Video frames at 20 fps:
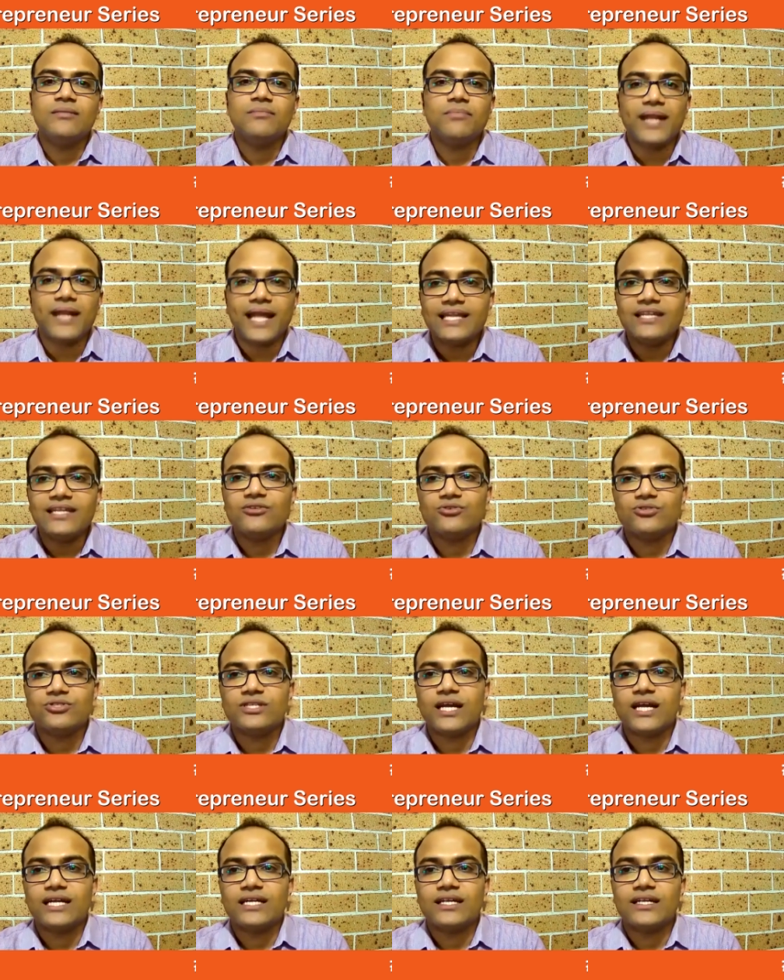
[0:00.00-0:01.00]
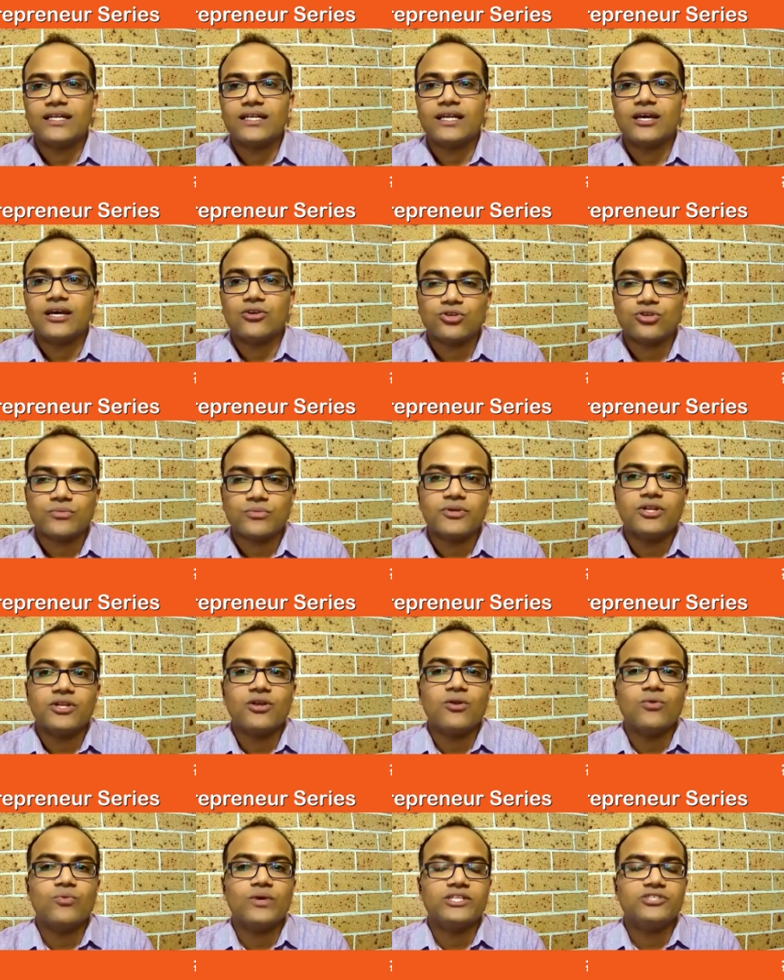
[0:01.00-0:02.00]
planning to start an
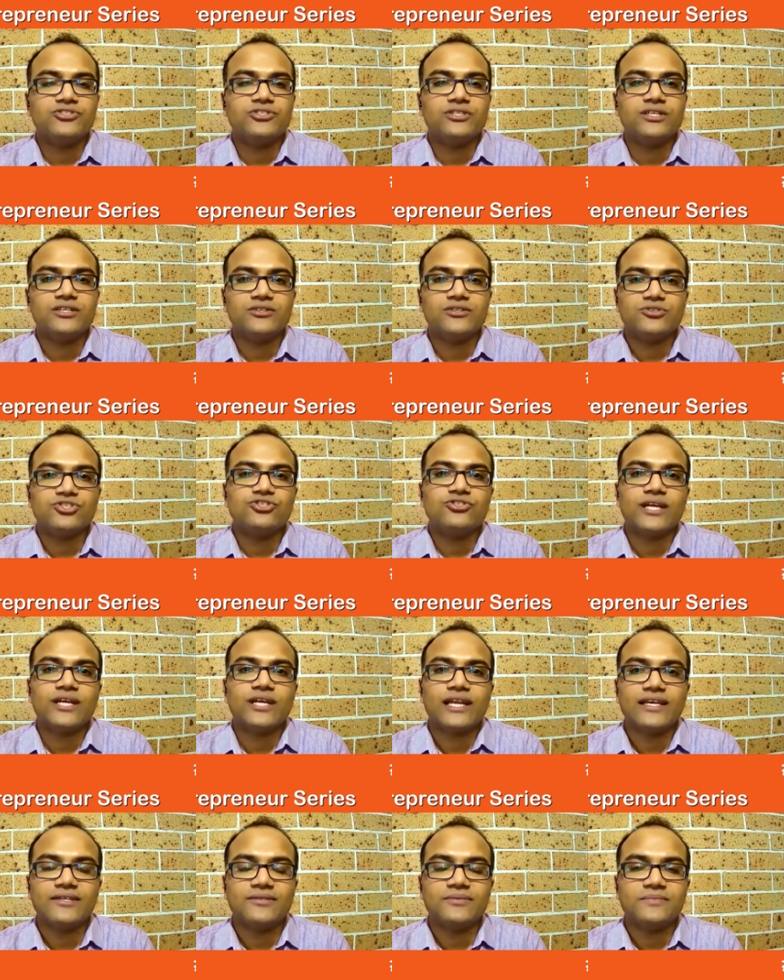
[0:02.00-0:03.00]
entrepreneurial venture in Australia?